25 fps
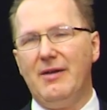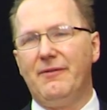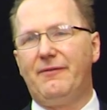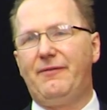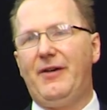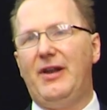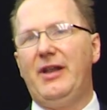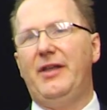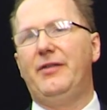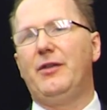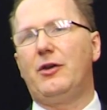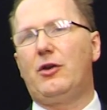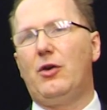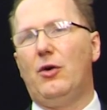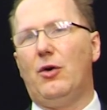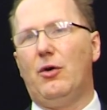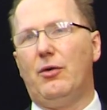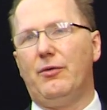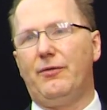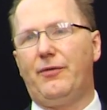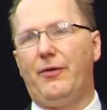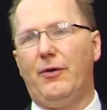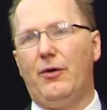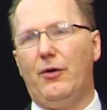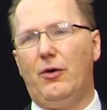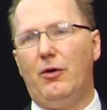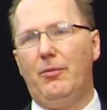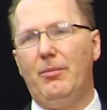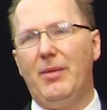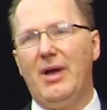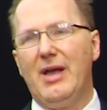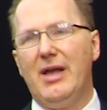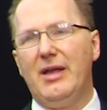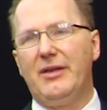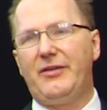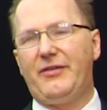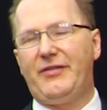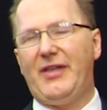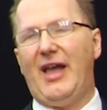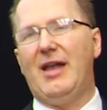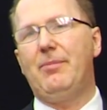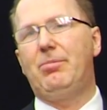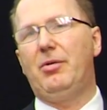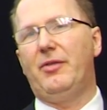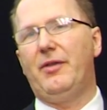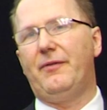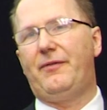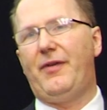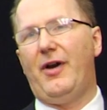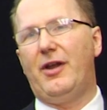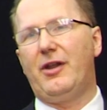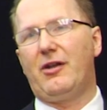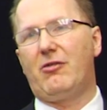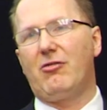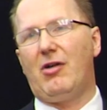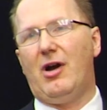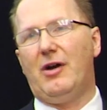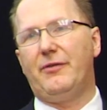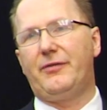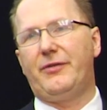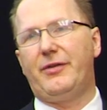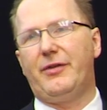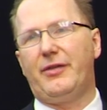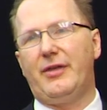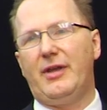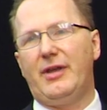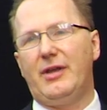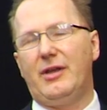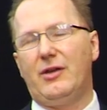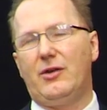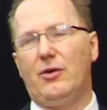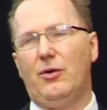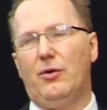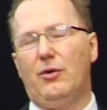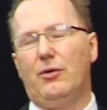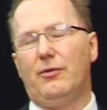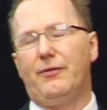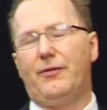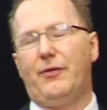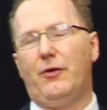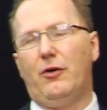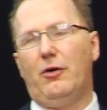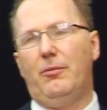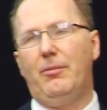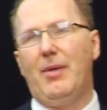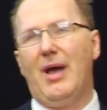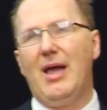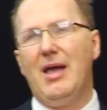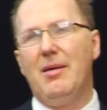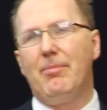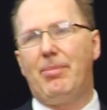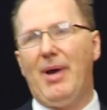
fill in the court form, staple the photograph to the court form,